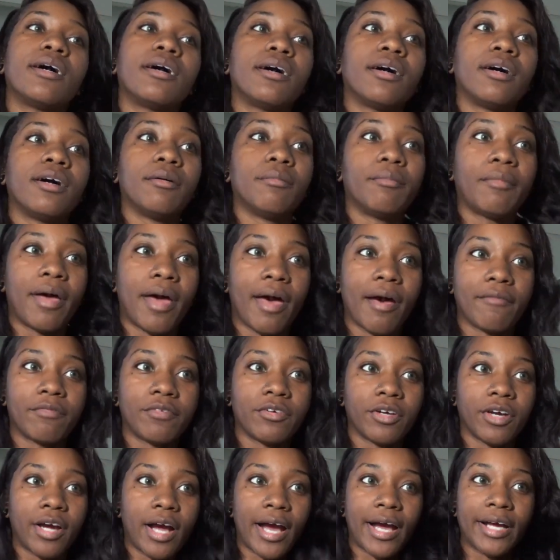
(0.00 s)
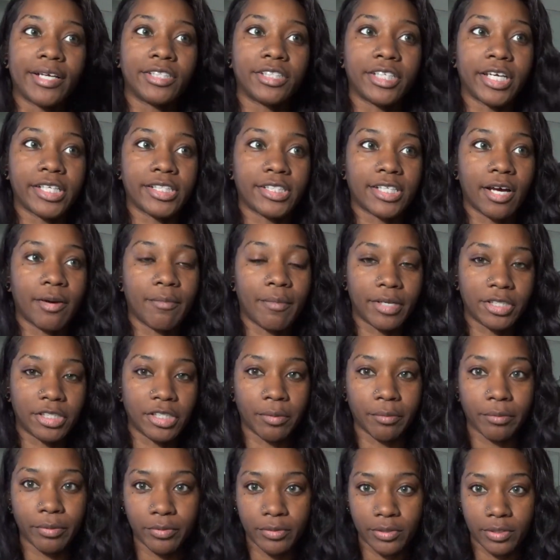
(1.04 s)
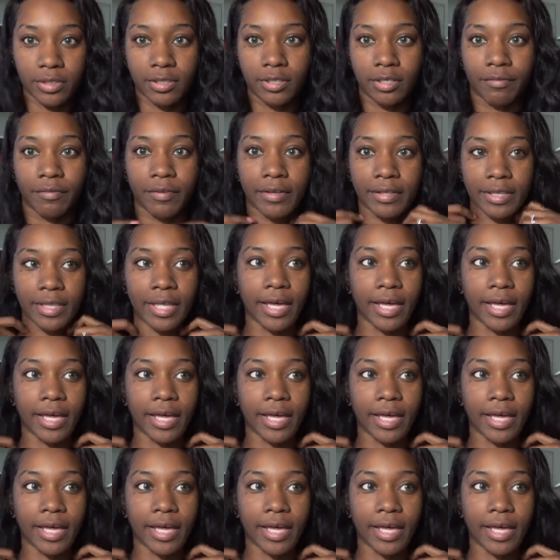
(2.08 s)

um, after I change out my shampoos and stuff like